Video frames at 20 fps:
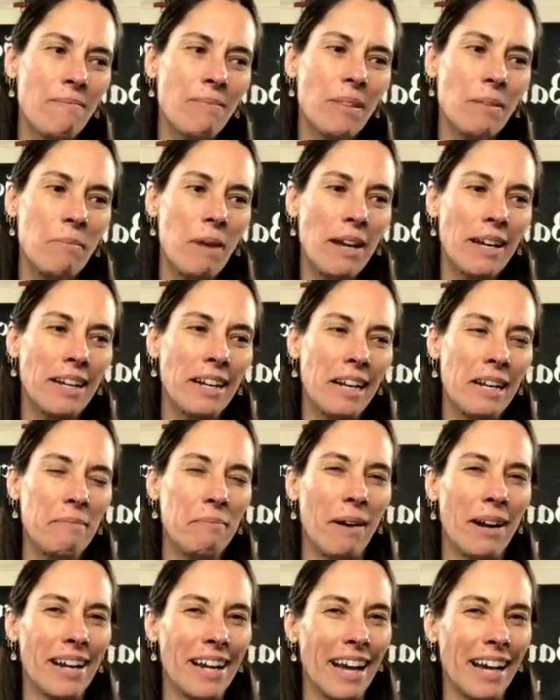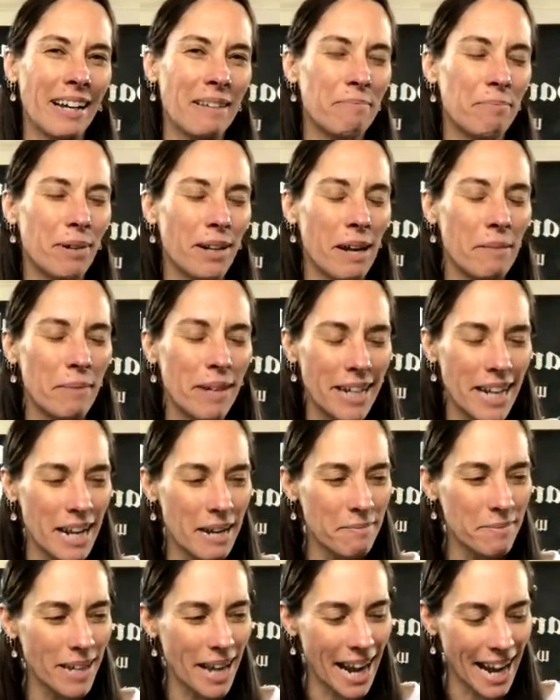making any money I could put on my
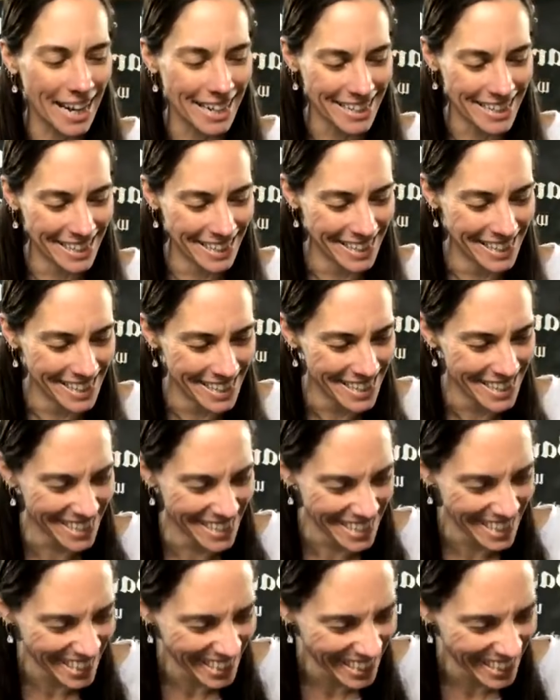damn taxes.